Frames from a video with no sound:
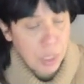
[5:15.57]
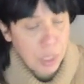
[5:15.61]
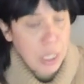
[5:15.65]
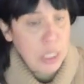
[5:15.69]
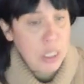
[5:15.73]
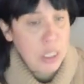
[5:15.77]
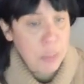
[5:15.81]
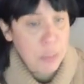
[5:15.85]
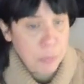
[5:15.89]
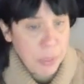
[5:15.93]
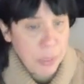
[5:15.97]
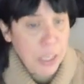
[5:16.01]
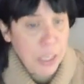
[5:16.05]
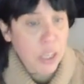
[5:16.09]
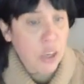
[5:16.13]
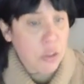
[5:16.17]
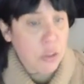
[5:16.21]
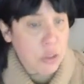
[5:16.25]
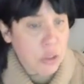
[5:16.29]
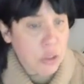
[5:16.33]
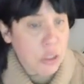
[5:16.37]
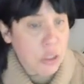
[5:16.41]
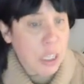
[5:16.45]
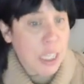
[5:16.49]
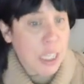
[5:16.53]
speak your
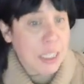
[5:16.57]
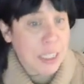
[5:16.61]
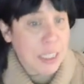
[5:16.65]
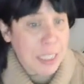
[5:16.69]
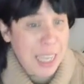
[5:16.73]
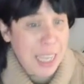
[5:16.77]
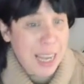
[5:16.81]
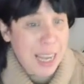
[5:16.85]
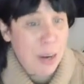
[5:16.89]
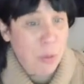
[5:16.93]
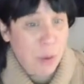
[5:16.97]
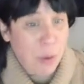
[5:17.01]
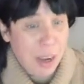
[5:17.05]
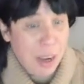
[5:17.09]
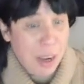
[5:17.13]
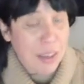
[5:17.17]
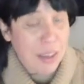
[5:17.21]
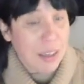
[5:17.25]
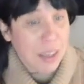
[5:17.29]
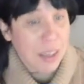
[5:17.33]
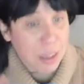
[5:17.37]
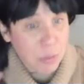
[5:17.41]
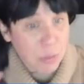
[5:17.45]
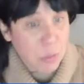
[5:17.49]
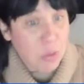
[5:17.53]
students L1,
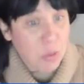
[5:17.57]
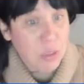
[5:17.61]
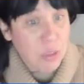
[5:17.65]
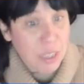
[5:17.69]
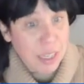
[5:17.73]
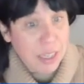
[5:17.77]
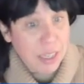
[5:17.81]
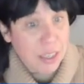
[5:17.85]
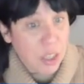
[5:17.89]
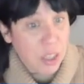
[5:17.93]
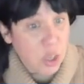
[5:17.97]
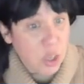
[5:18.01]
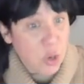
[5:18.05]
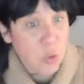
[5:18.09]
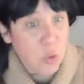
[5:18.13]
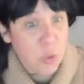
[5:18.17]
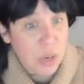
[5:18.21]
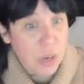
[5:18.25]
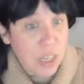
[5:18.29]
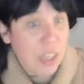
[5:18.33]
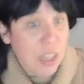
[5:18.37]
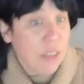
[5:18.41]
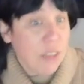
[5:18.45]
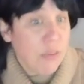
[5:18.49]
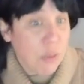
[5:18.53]
and most likely you
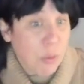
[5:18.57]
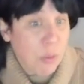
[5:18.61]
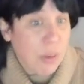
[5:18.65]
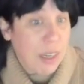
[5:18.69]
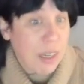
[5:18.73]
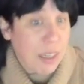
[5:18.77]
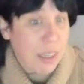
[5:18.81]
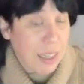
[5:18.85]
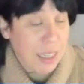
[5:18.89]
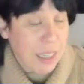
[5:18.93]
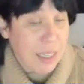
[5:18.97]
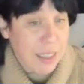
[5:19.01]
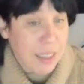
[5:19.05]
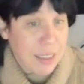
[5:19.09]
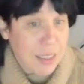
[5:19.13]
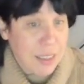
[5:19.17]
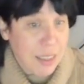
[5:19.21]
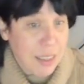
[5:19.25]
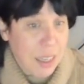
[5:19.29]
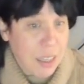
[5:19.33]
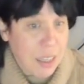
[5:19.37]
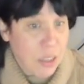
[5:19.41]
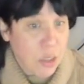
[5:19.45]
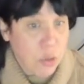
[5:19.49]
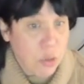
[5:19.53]
will if you work at a
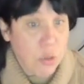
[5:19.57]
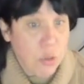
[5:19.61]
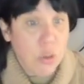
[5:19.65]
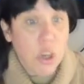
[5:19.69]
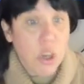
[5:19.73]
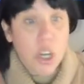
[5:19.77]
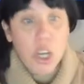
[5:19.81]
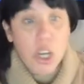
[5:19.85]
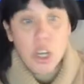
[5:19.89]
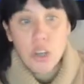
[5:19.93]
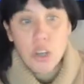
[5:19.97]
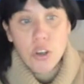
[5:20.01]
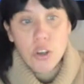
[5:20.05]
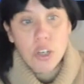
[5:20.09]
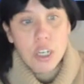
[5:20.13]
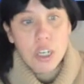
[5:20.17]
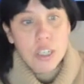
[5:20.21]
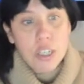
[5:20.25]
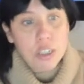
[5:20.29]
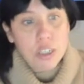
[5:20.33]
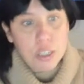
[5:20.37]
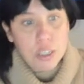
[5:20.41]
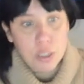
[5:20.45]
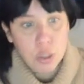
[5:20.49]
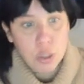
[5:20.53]
state school, you can
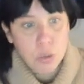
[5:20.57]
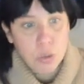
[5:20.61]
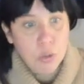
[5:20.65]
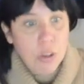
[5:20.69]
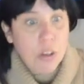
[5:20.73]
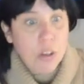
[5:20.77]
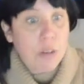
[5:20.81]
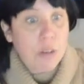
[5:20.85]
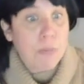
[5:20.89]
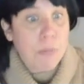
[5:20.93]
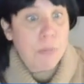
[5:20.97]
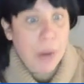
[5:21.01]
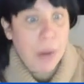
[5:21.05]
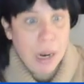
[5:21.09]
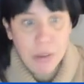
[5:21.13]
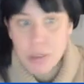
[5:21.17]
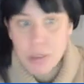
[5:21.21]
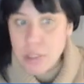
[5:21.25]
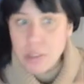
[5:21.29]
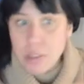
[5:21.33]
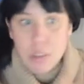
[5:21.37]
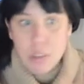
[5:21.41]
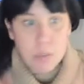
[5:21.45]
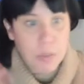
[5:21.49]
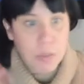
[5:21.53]
just draw
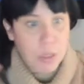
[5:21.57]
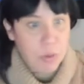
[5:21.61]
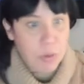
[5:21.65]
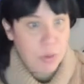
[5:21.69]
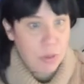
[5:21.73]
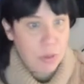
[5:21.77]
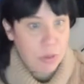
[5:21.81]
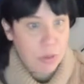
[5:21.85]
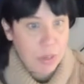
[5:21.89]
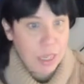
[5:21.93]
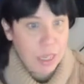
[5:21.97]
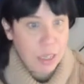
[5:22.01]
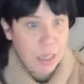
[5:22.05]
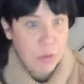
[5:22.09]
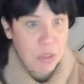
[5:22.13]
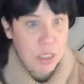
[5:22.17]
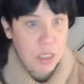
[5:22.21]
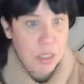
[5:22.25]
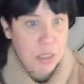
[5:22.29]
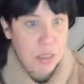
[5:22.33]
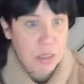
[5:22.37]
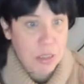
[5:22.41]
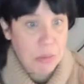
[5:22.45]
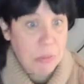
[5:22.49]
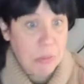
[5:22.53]
comparisons between two
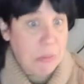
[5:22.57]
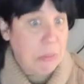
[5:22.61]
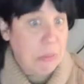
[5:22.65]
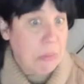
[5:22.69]
languages.